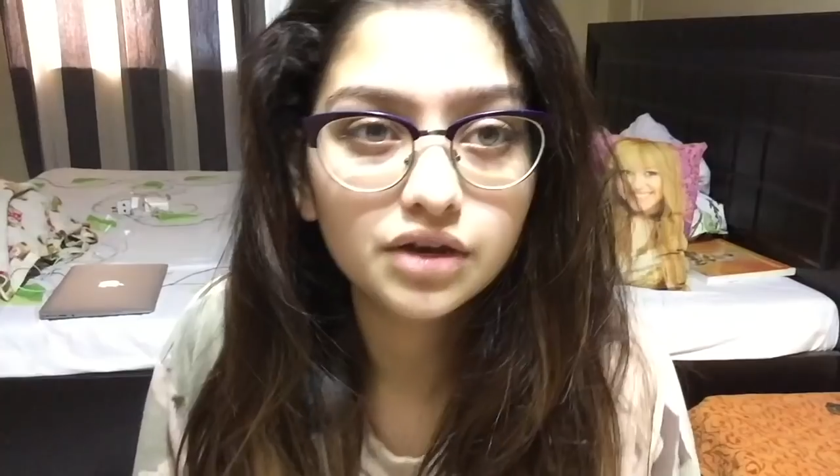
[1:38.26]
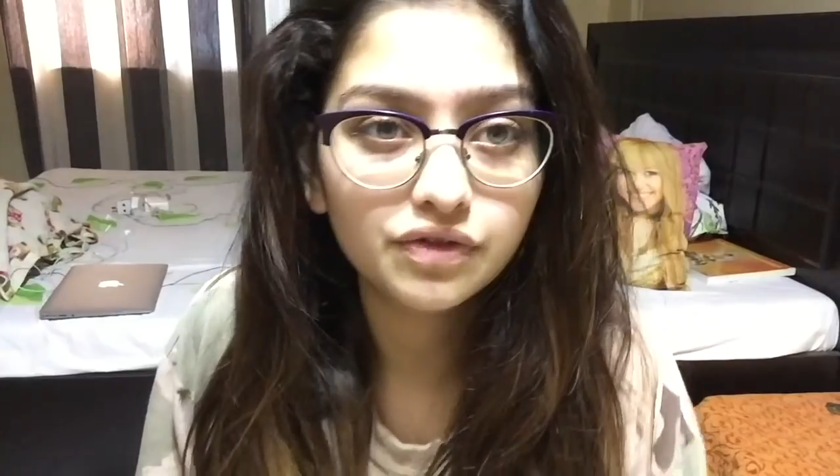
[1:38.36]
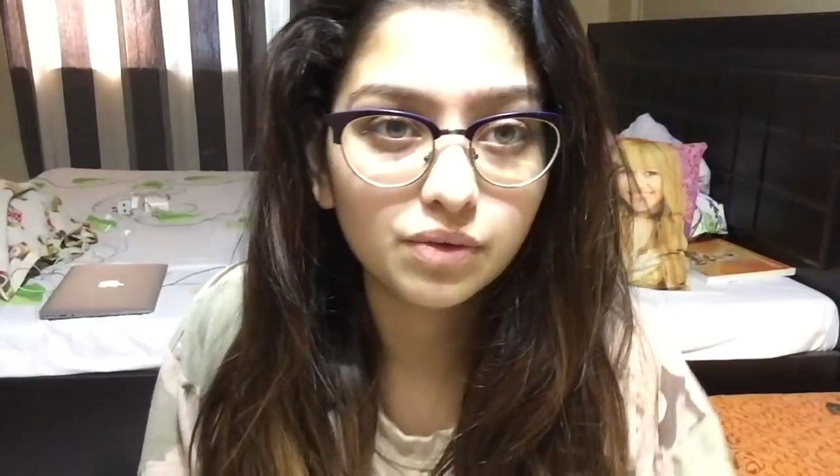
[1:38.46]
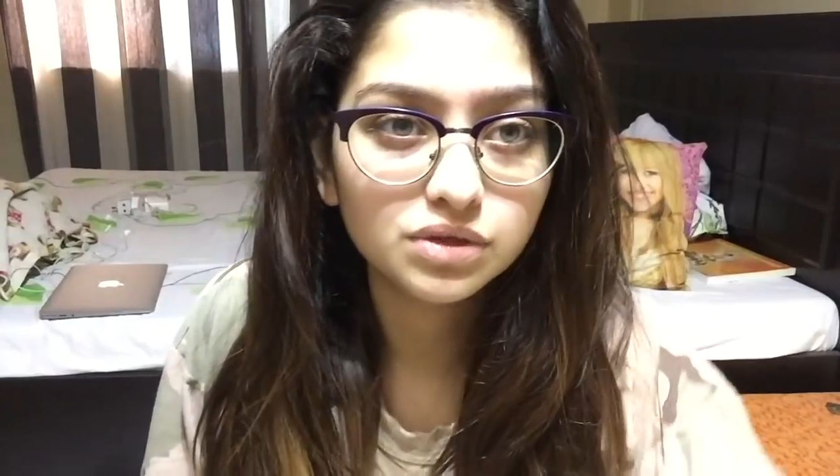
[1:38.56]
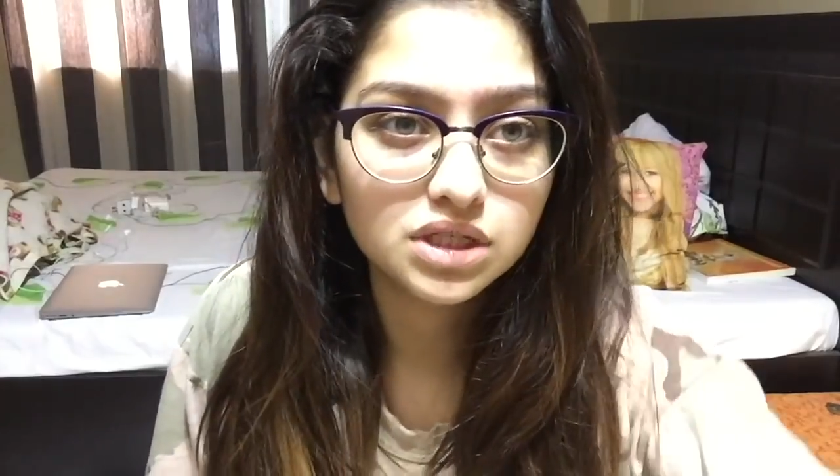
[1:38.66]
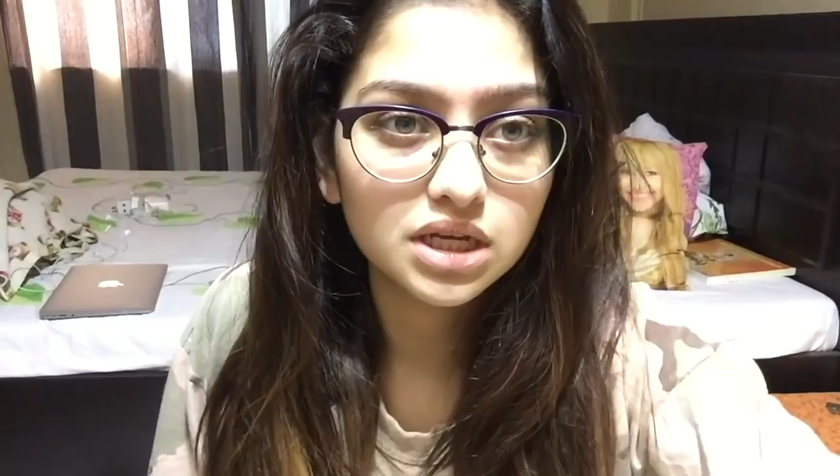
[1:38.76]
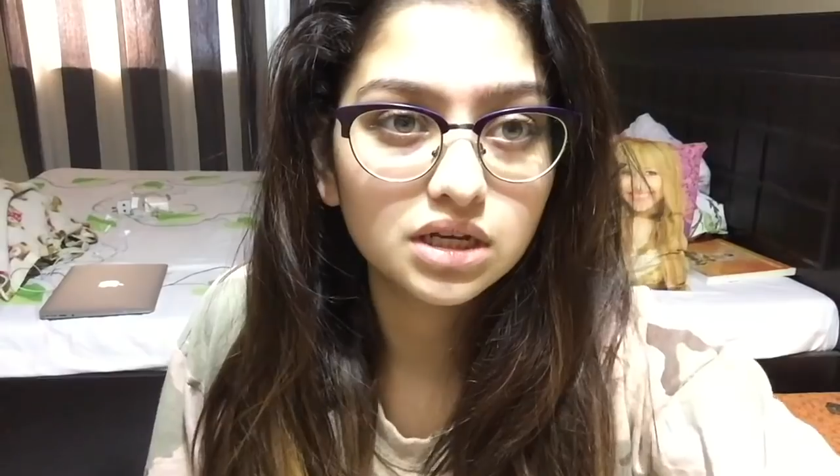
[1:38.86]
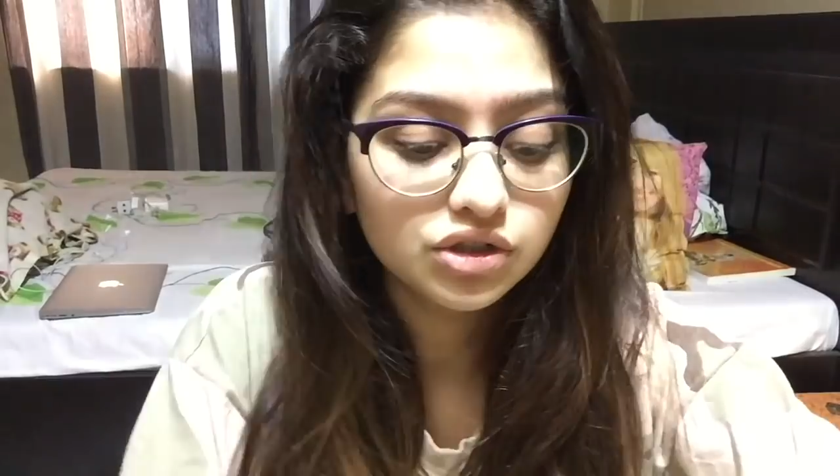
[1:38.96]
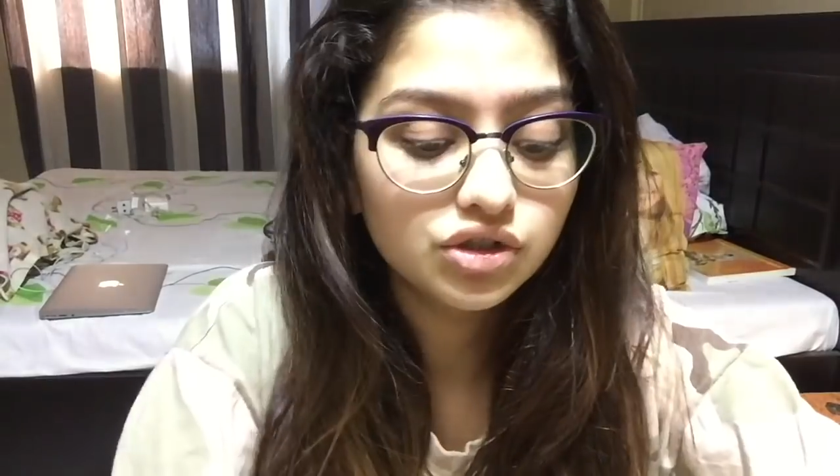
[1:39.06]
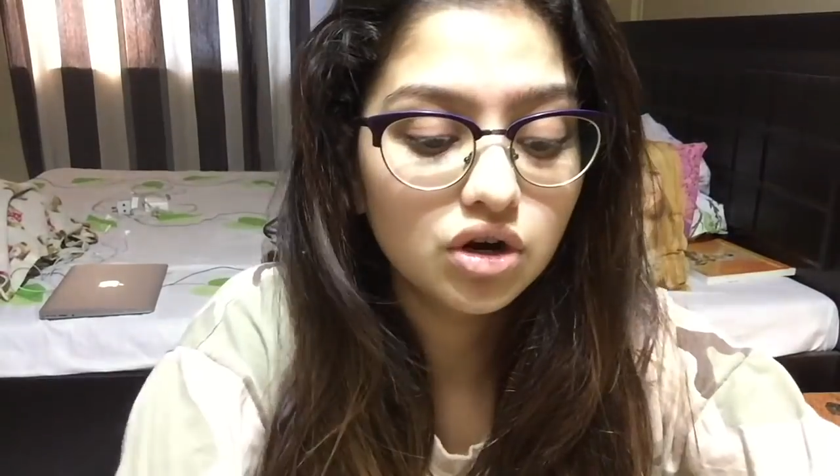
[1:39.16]
If I was
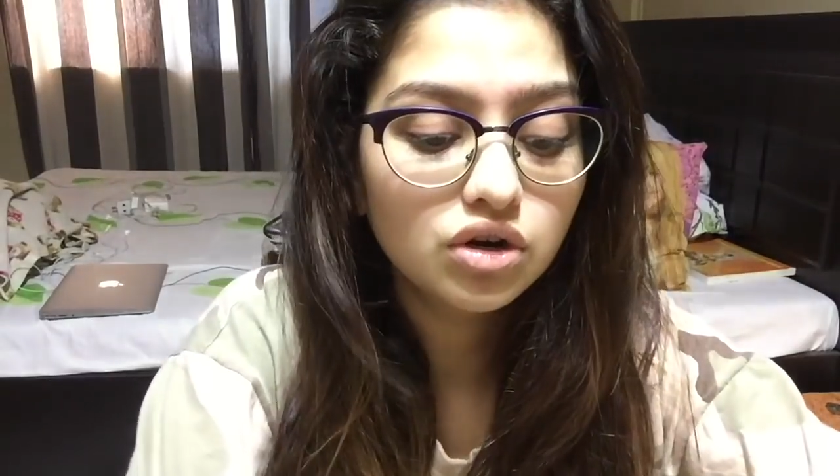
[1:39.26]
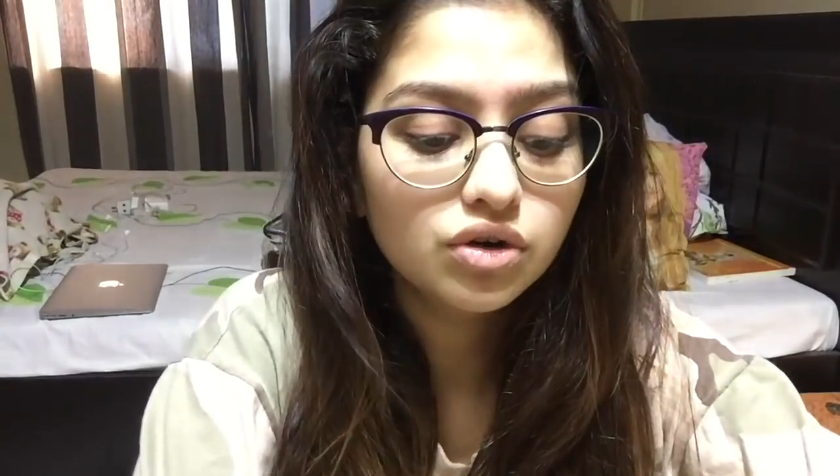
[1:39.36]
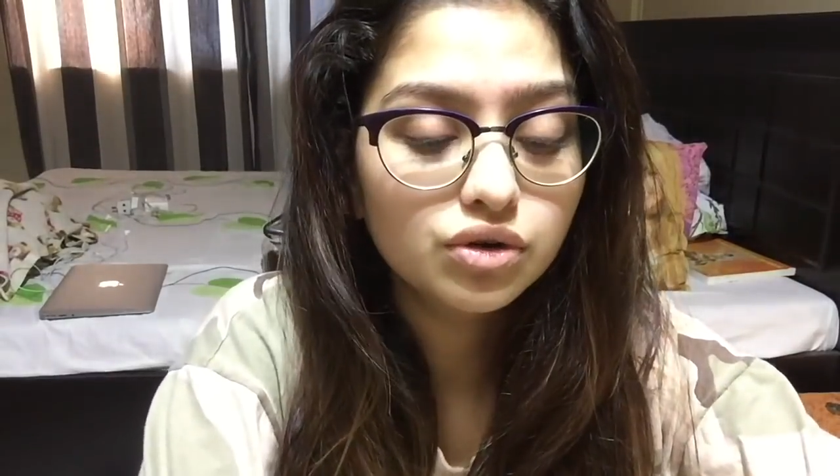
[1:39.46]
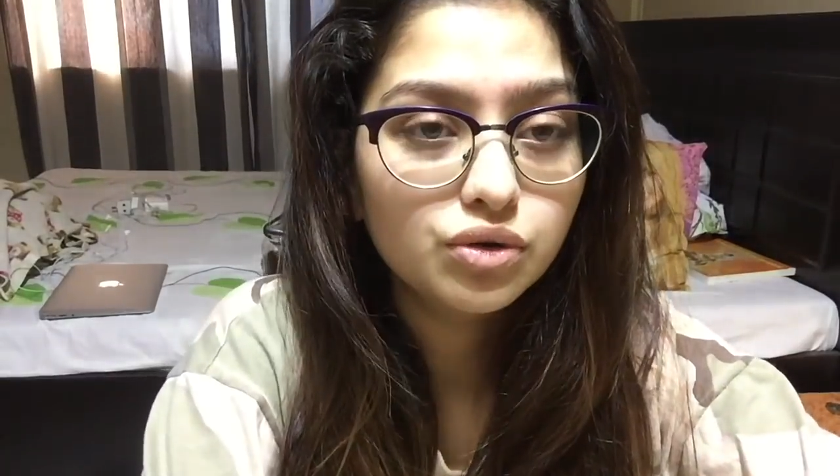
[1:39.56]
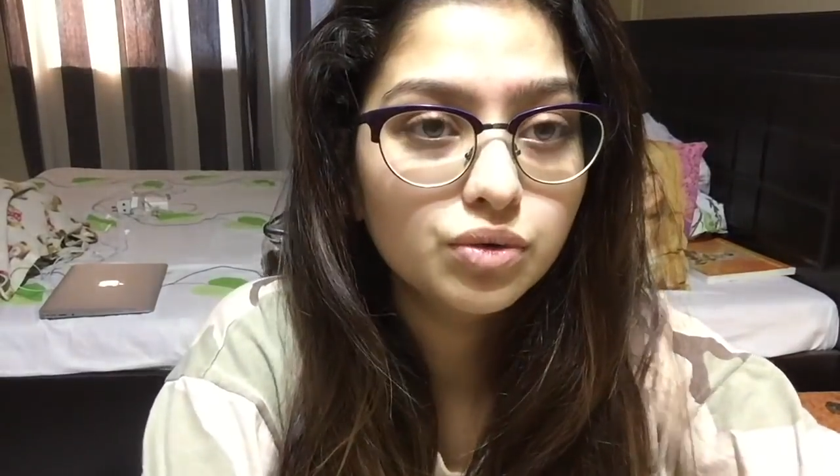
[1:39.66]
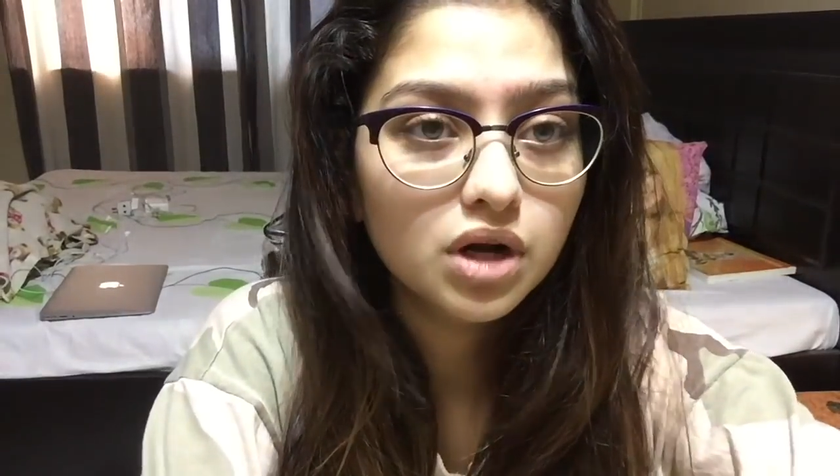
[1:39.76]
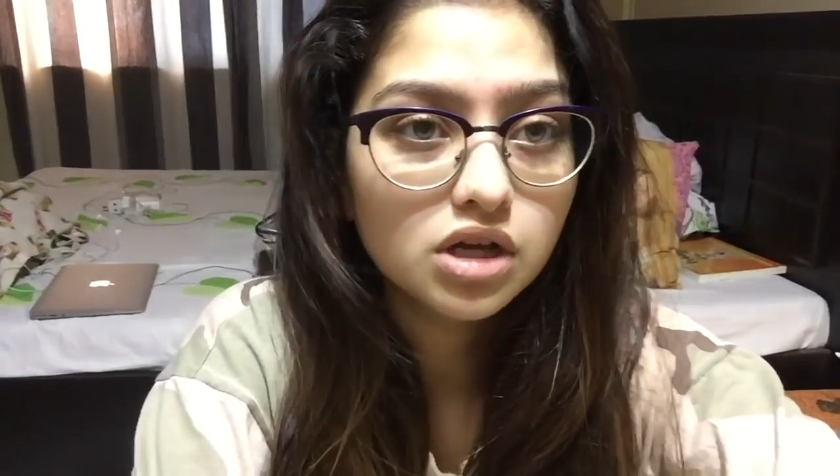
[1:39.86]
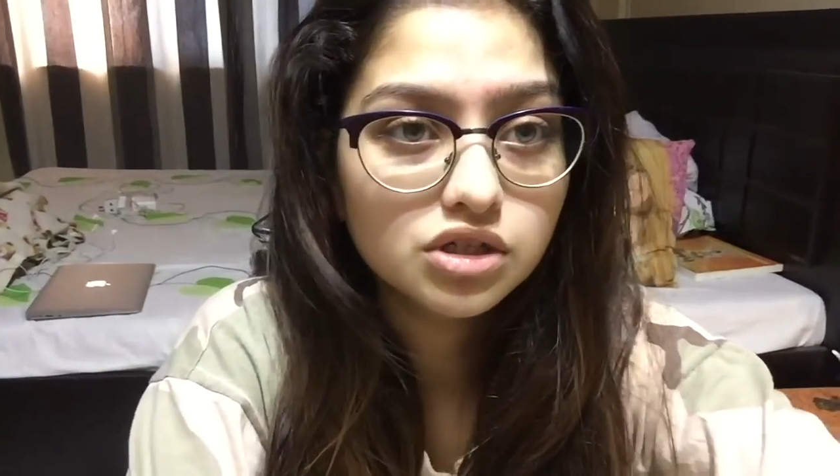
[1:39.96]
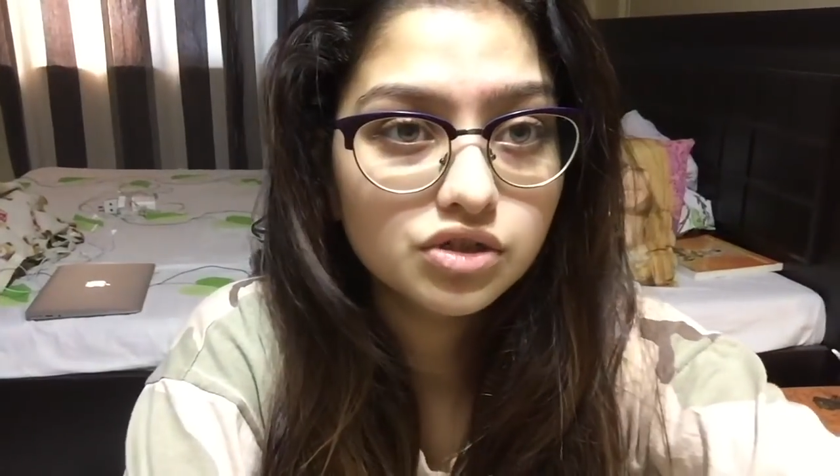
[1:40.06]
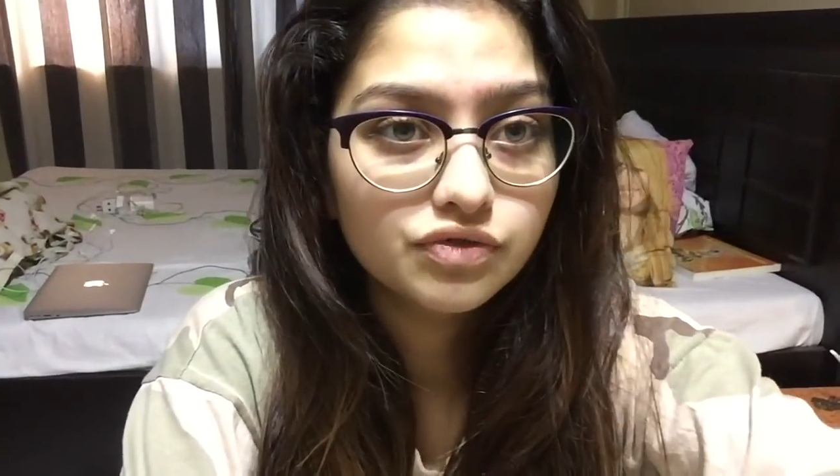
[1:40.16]
like drunk on two
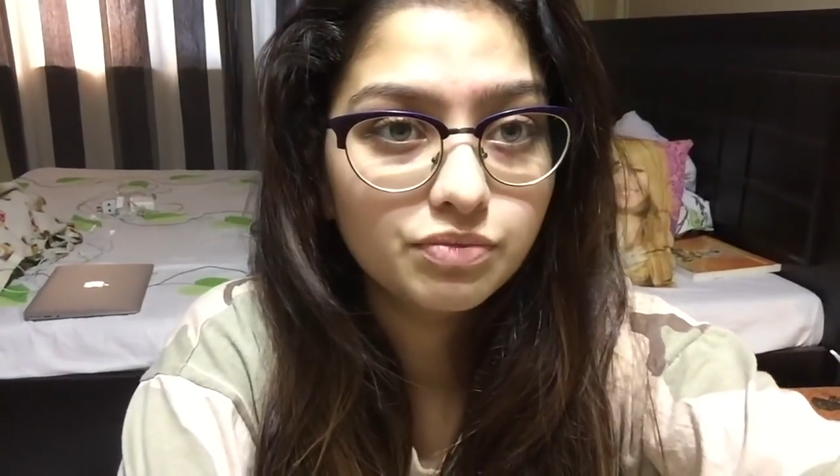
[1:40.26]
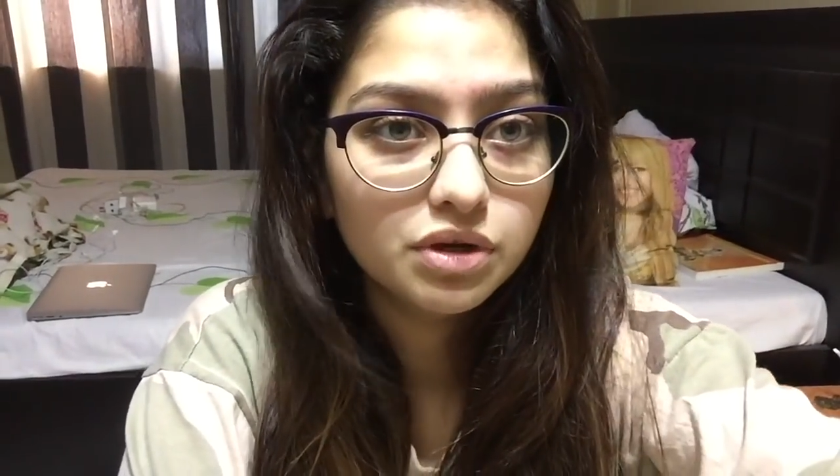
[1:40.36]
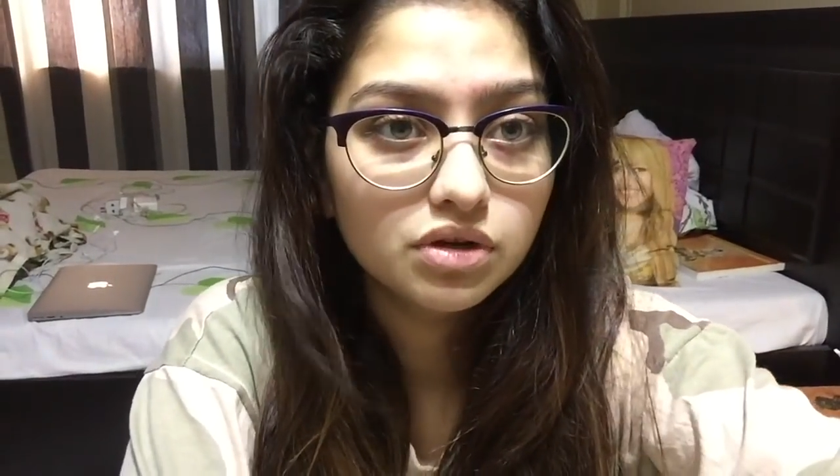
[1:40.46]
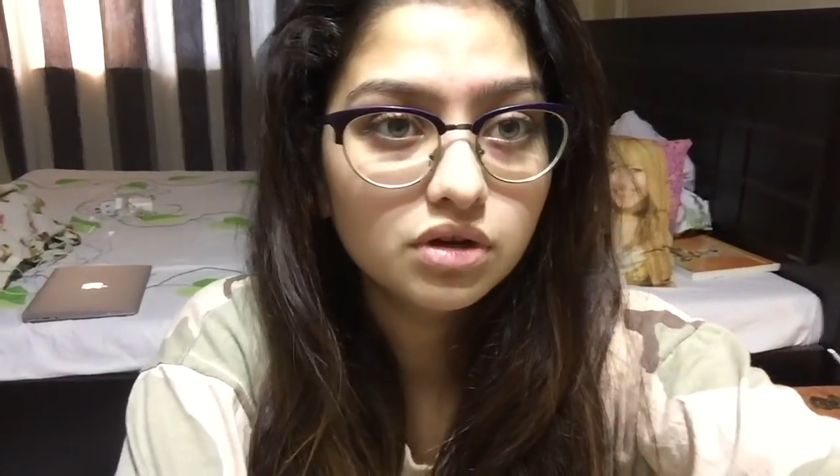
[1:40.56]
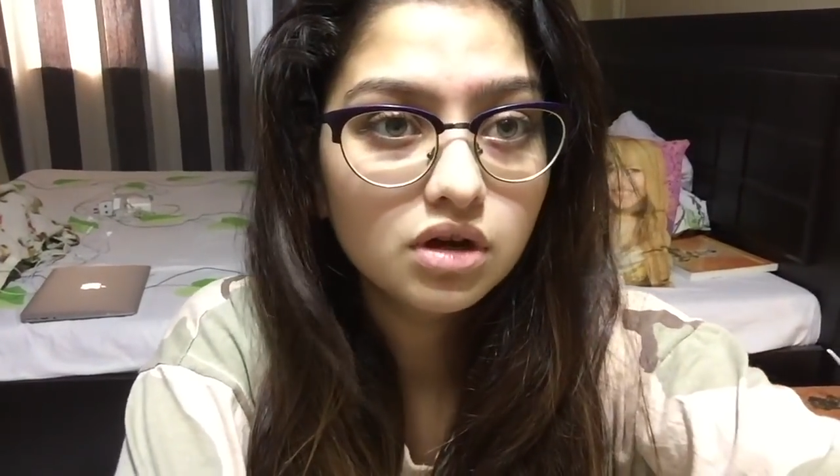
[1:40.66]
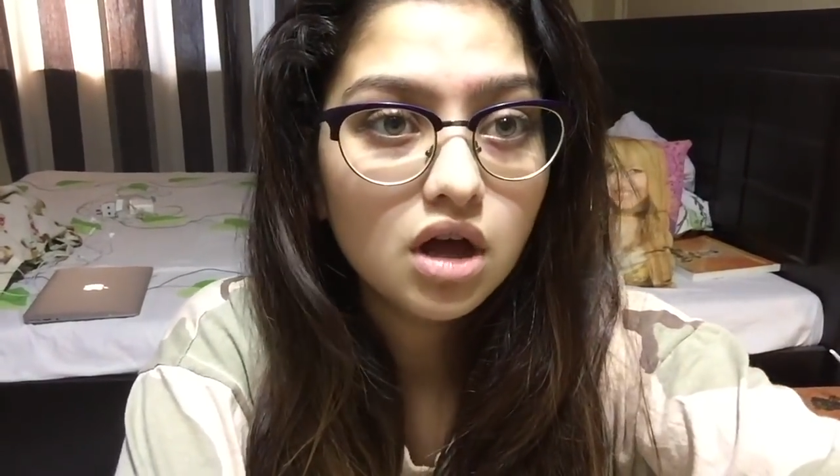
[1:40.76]
glasses of beer.